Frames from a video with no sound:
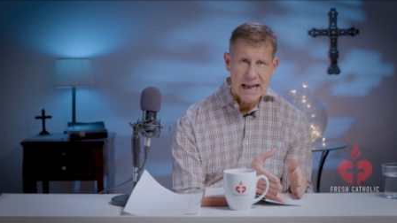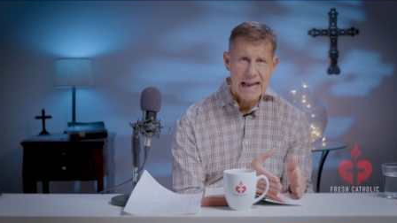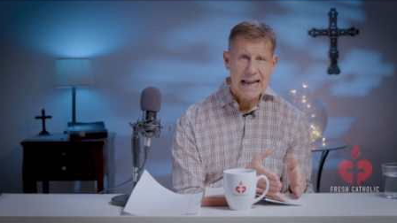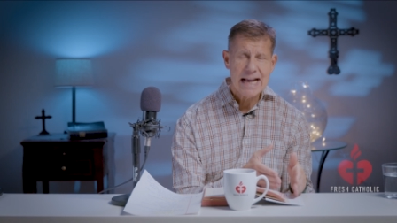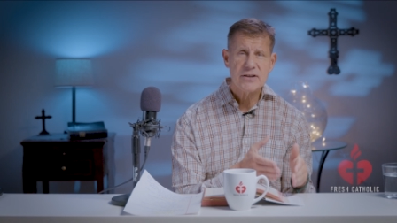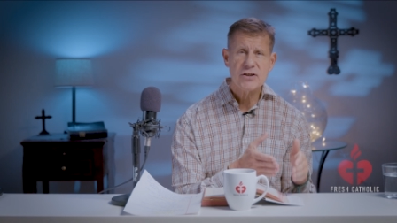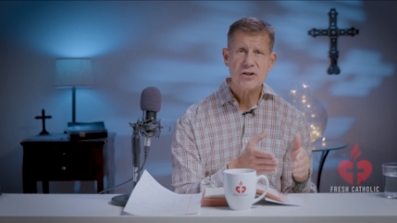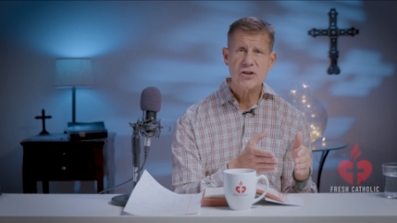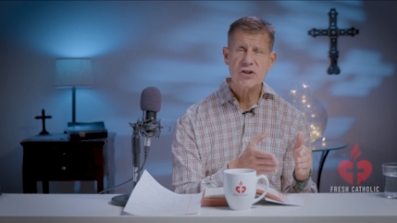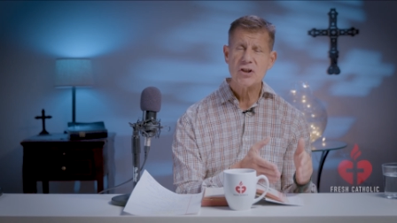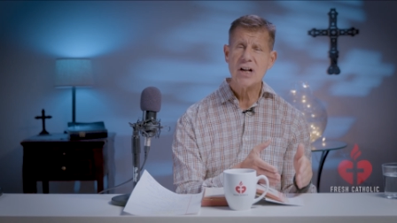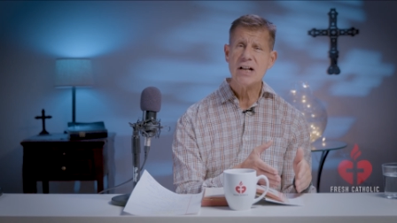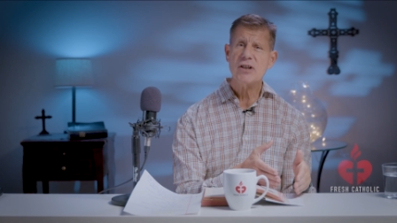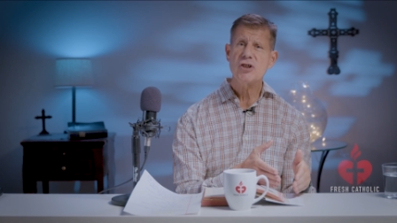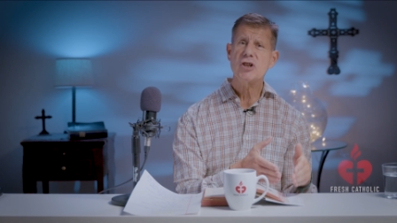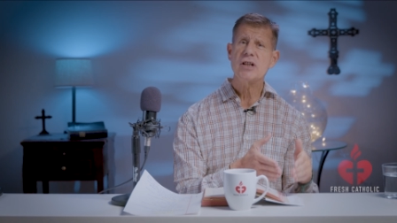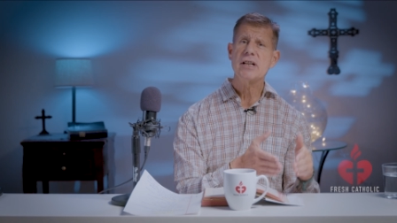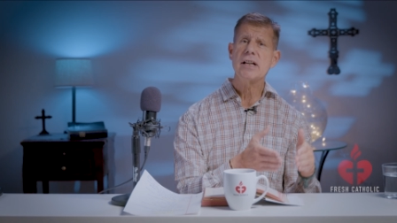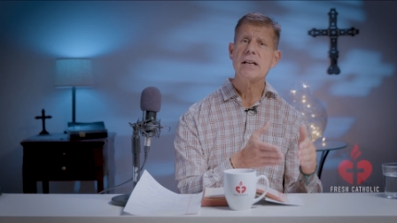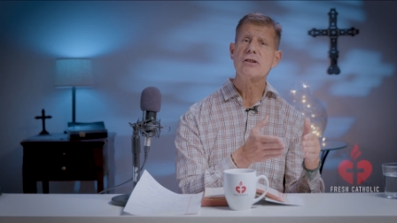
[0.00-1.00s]
at
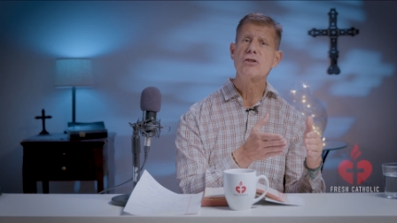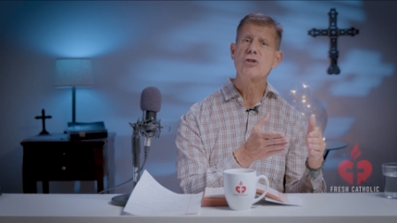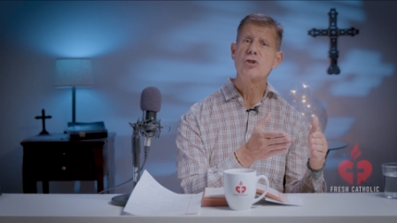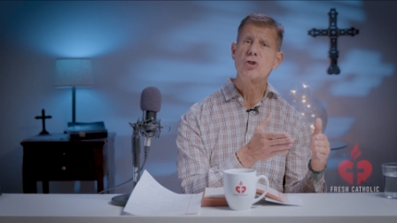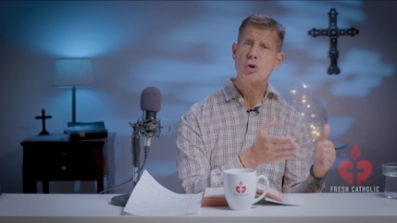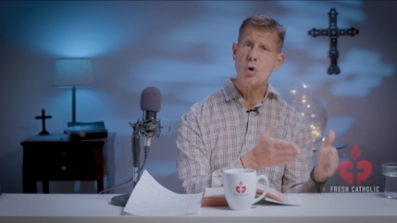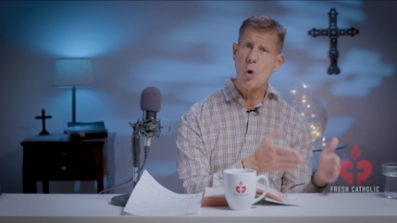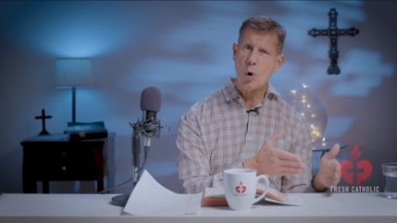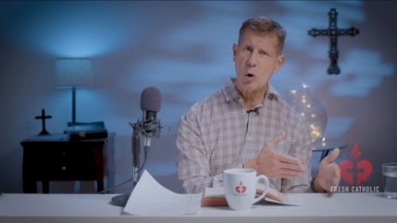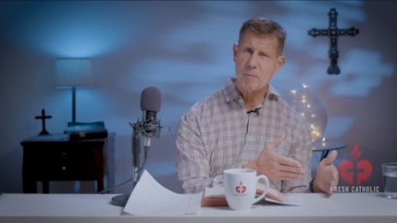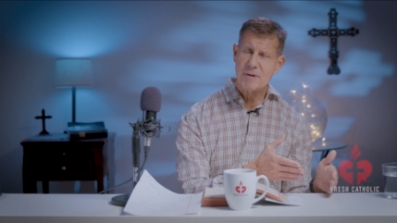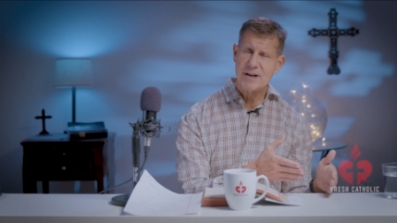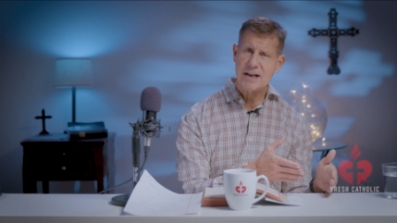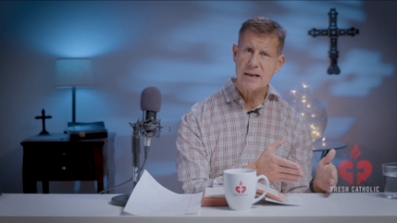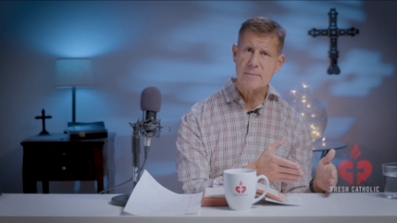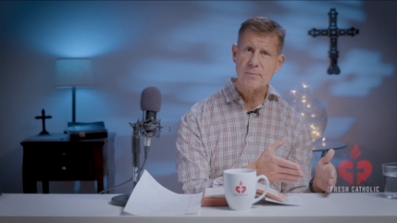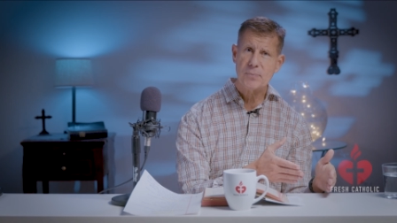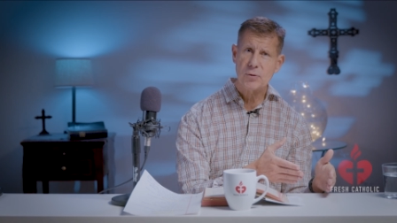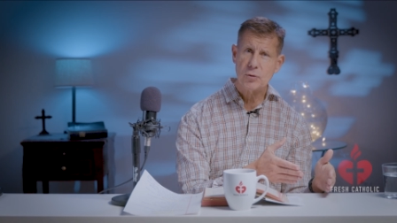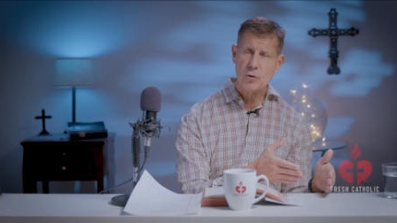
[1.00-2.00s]
such an
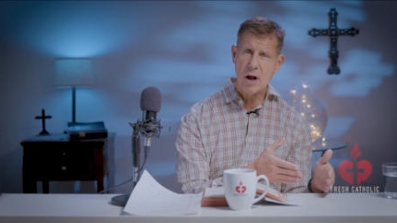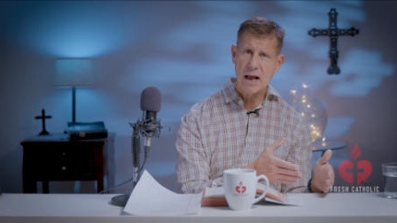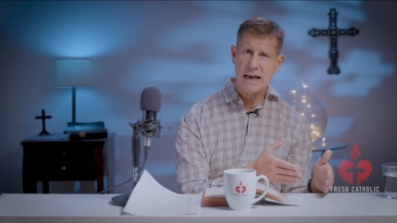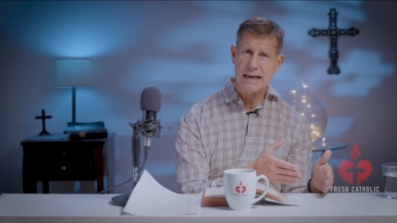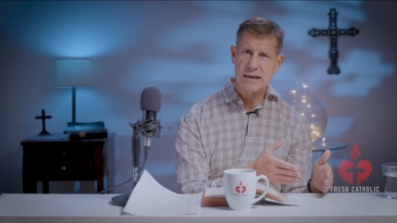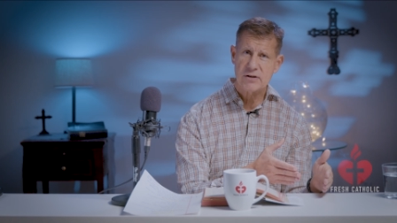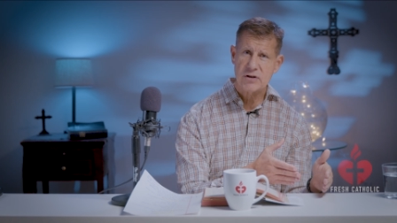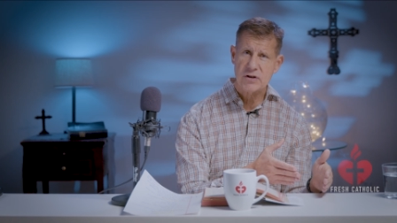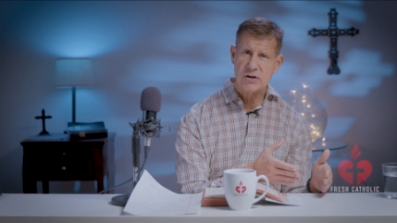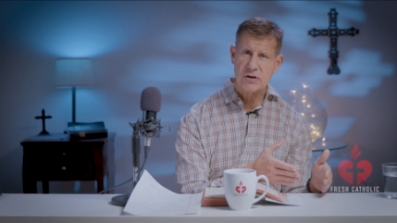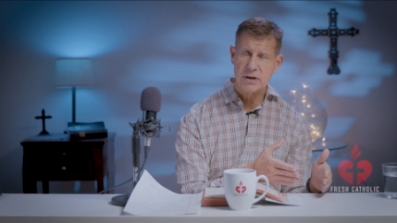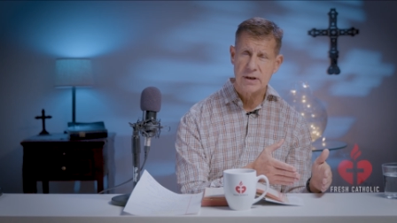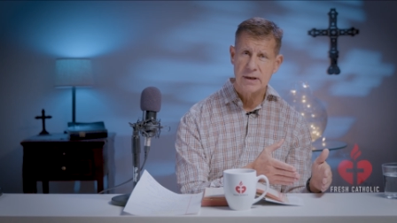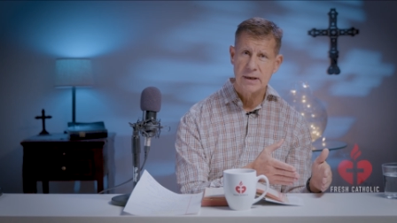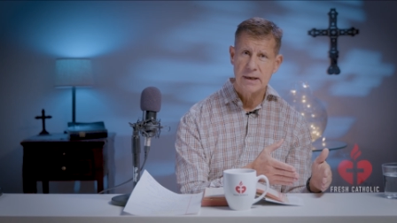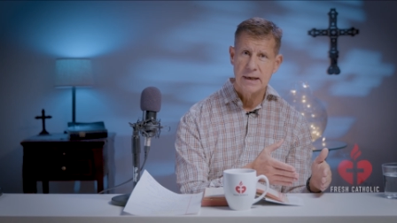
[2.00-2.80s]
exorbitant price